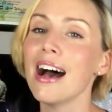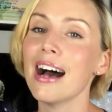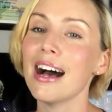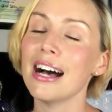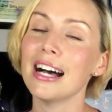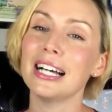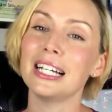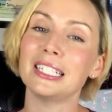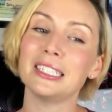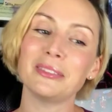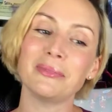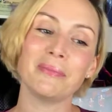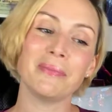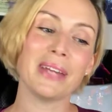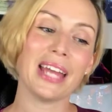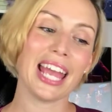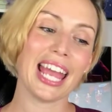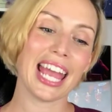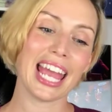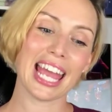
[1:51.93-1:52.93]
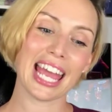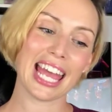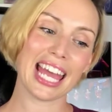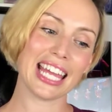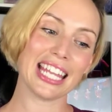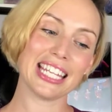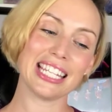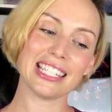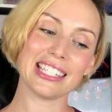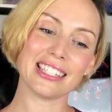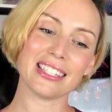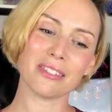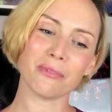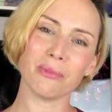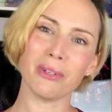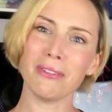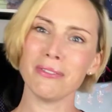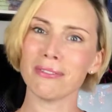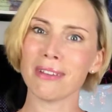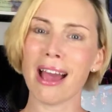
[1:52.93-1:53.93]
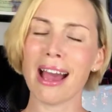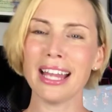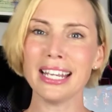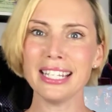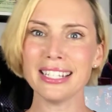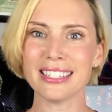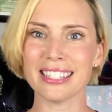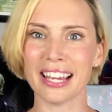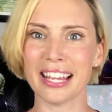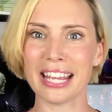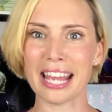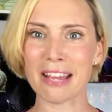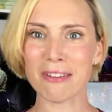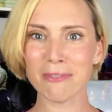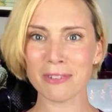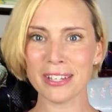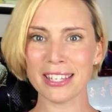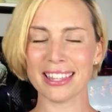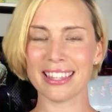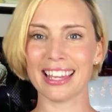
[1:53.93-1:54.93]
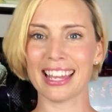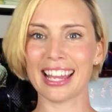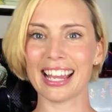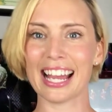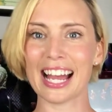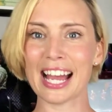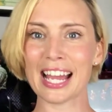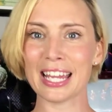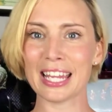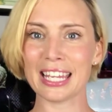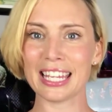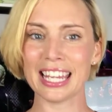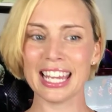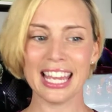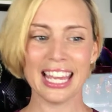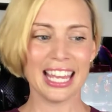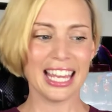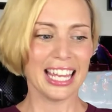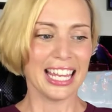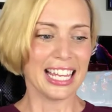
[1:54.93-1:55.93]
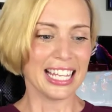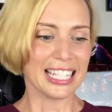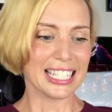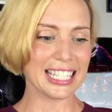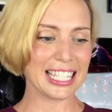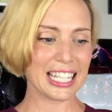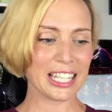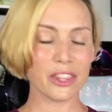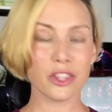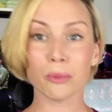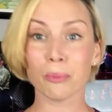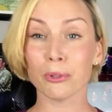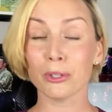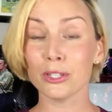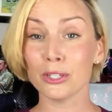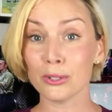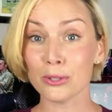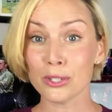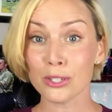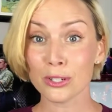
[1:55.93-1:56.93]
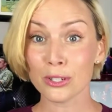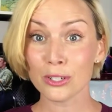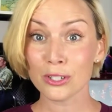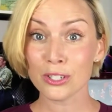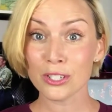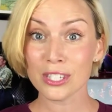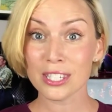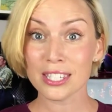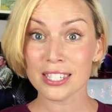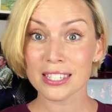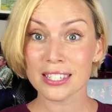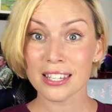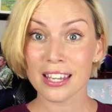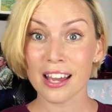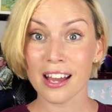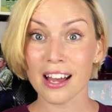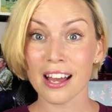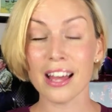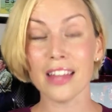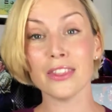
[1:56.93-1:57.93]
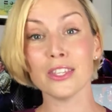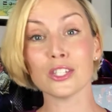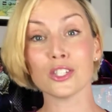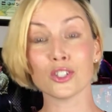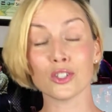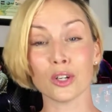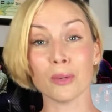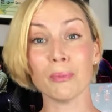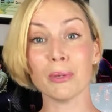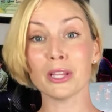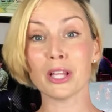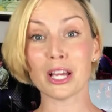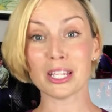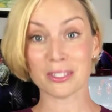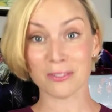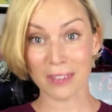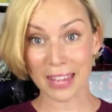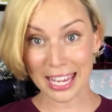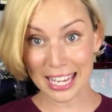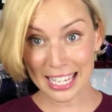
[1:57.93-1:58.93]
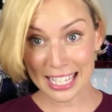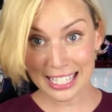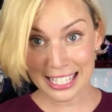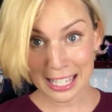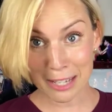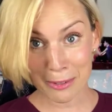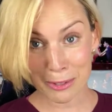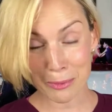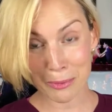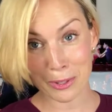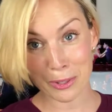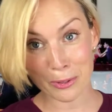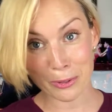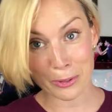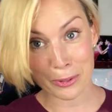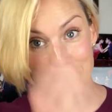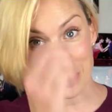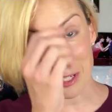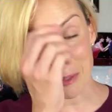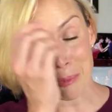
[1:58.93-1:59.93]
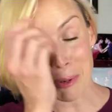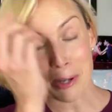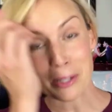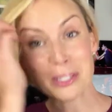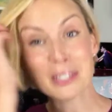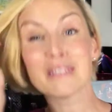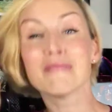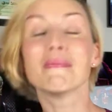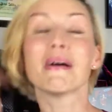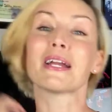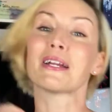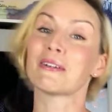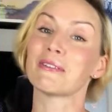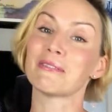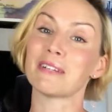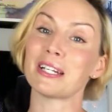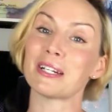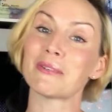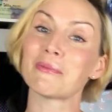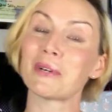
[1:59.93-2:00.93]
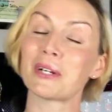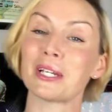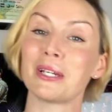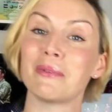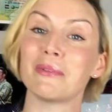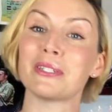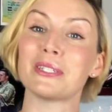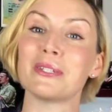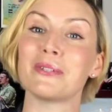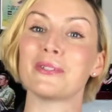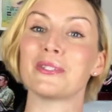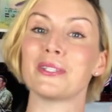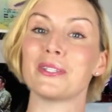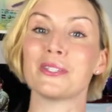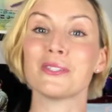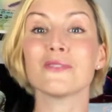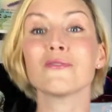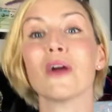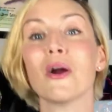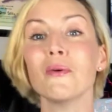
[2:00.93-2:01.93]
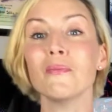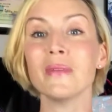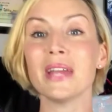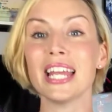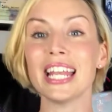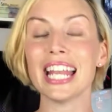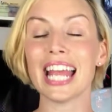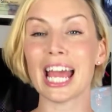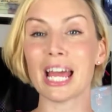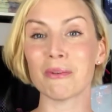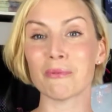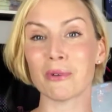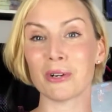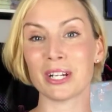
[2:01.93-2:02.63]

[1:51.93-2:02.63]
And we've kind of done everything. I did The Producers on the Strip in Las Vegas. That was one of the earlier parts of my career, working with Susan Stroman and